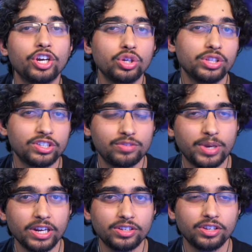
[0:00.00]
you'll
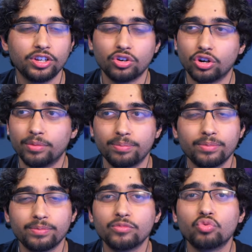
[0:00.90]
expect or
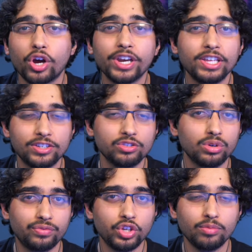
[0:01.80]
run into a
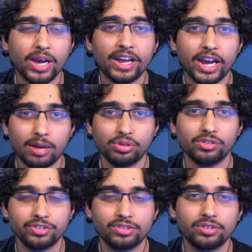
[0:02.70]
few bad
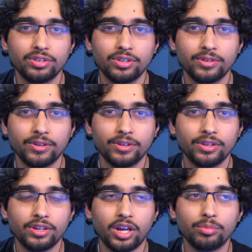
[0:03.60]
apples.
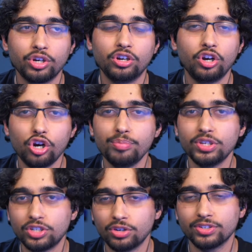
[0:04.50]
I'm going to hope you
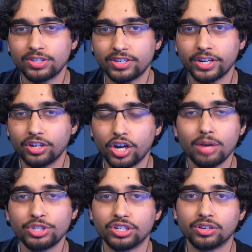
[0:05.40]
chose the second
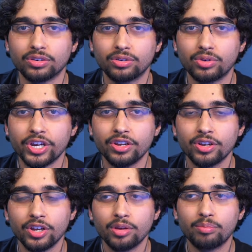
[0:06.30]
option, right?
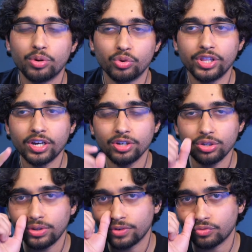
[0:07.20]
But without you
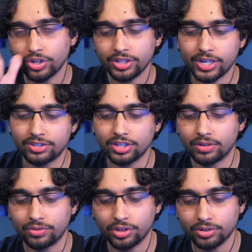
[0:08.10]
even realizing it,
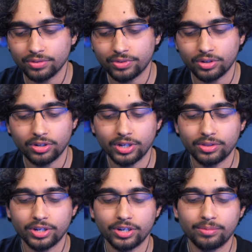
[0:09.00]
for those of you all out
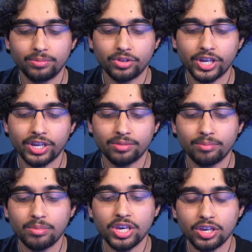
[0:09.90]
there like
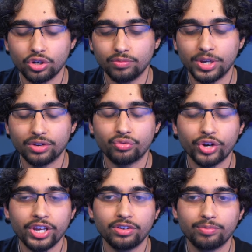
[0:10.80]
me who've been
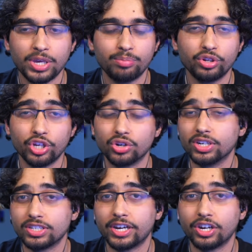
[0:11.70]
afraid of people your
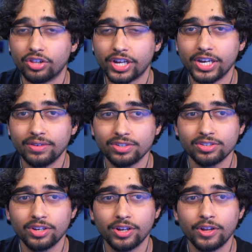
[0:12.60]
entire lives,
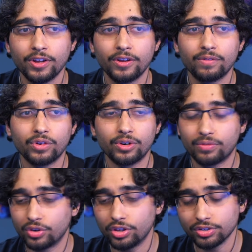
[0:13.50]

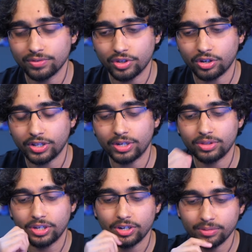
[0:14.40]
for those of you all out
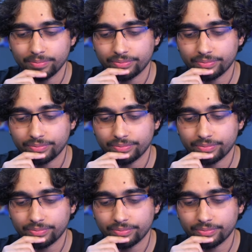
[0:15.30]
there,